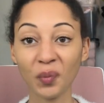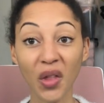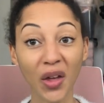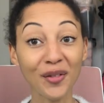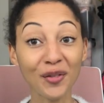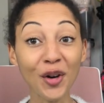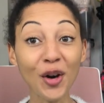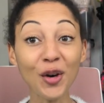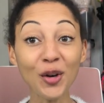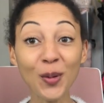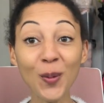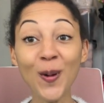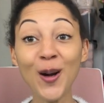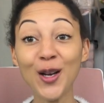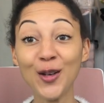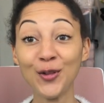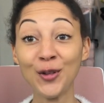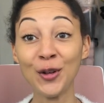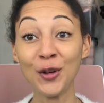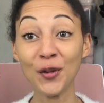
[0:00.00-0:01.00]
I've got quite a
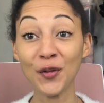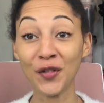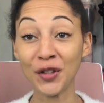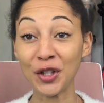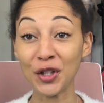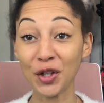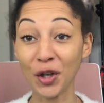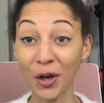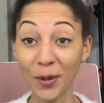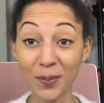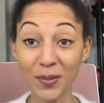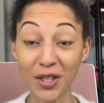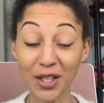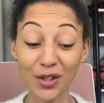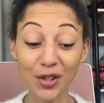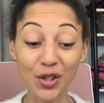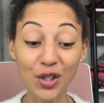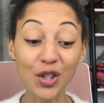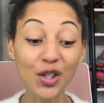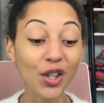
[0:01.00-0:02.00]
few finished objects
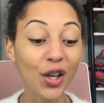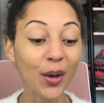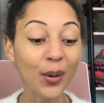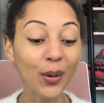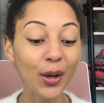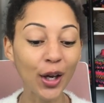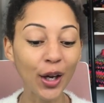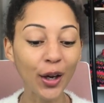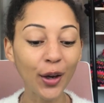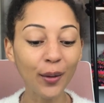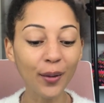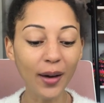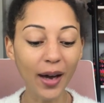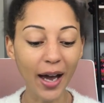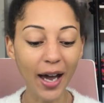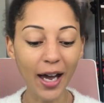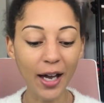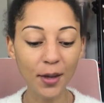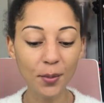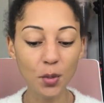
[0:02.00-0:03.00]
to show you.
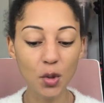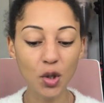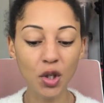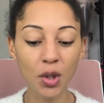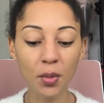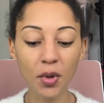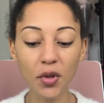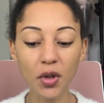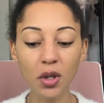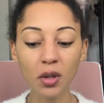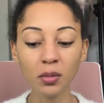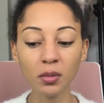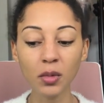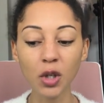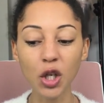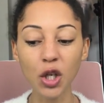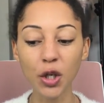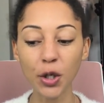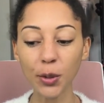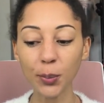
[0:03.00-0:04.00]
Um, some of them
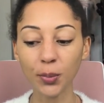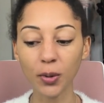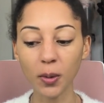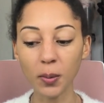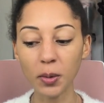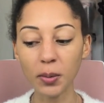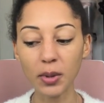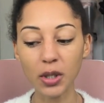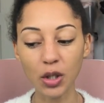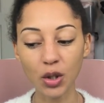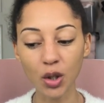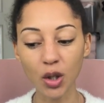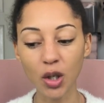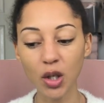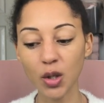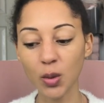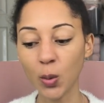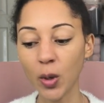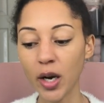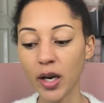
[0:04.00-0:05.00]
you probably saw
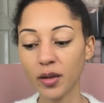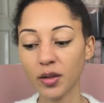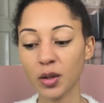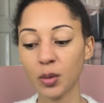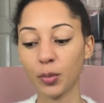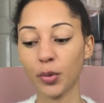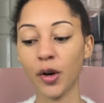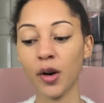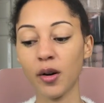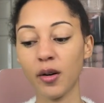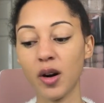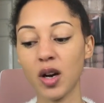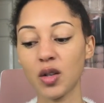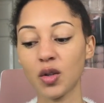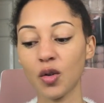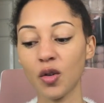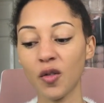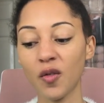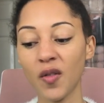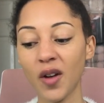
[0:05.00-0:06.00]
as works in progress
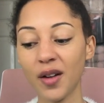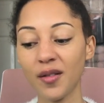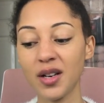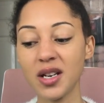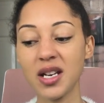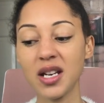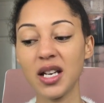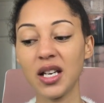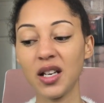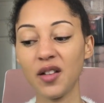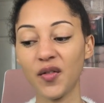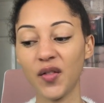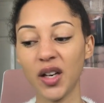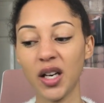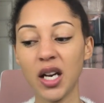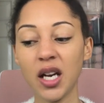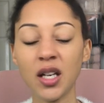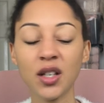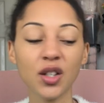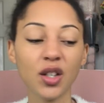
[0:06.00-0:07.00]
or very nearly
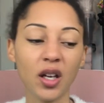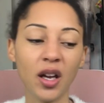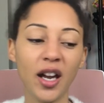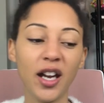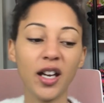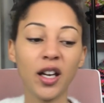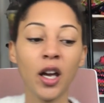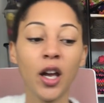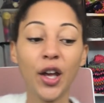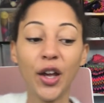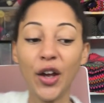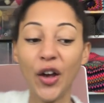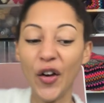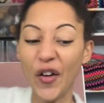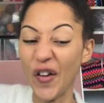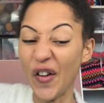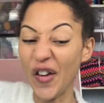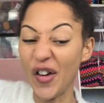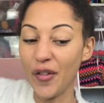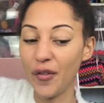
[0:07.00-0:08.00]
finished, like
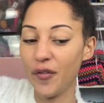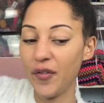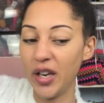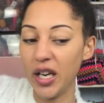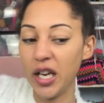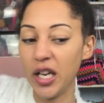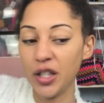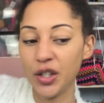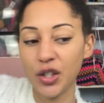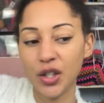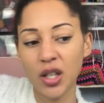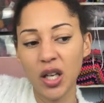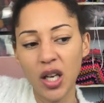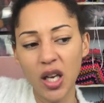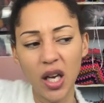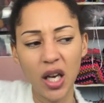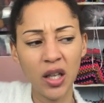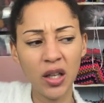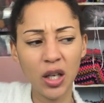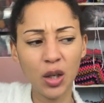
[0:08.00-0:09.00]
half finished.
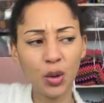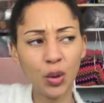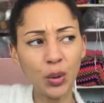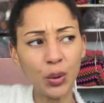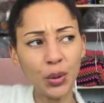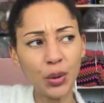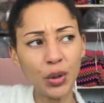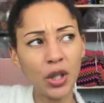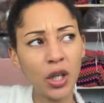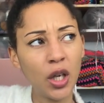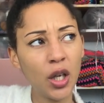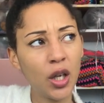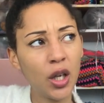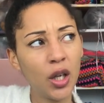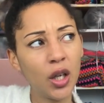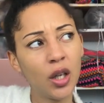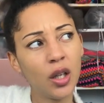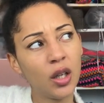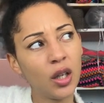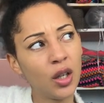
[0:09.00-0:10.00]
Are they called
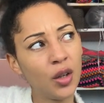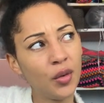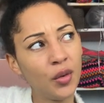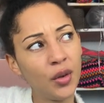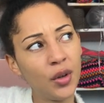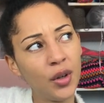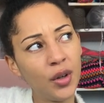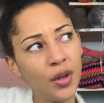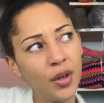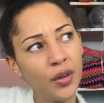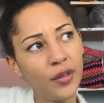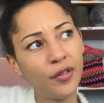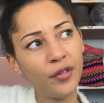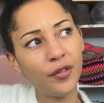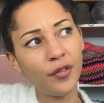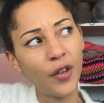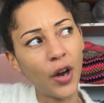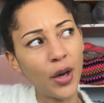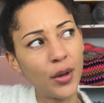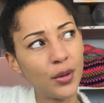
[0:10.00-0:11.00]

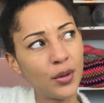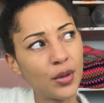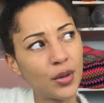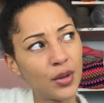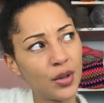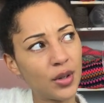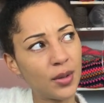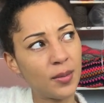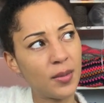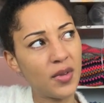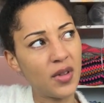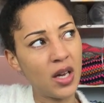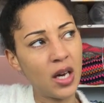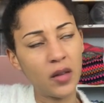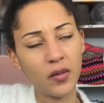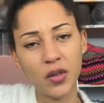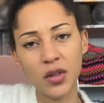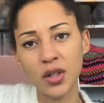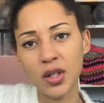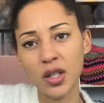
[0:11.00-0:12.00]
F O S or
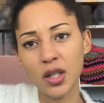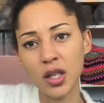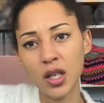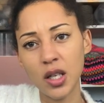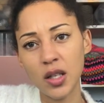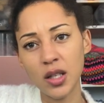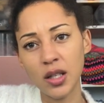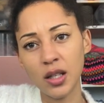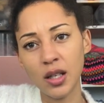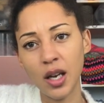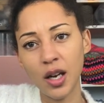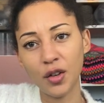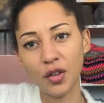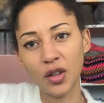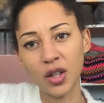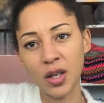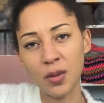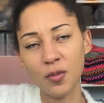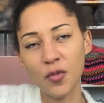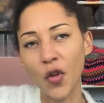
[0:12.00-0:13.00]
something? There's a there's an
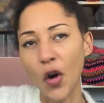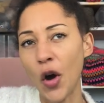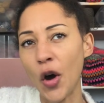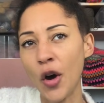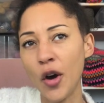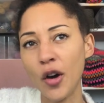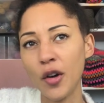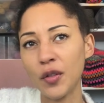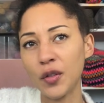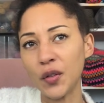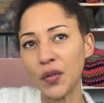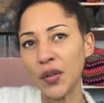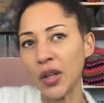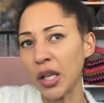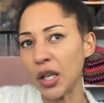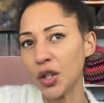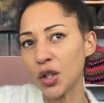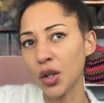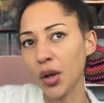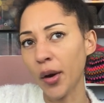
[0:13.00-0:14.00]
acronym for half
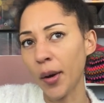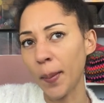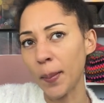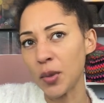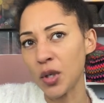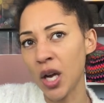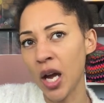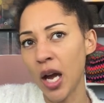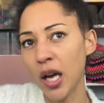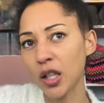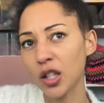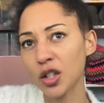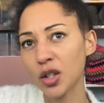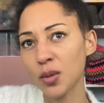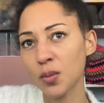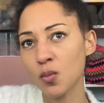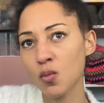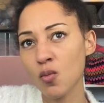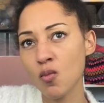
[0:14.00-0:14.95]
finished objects.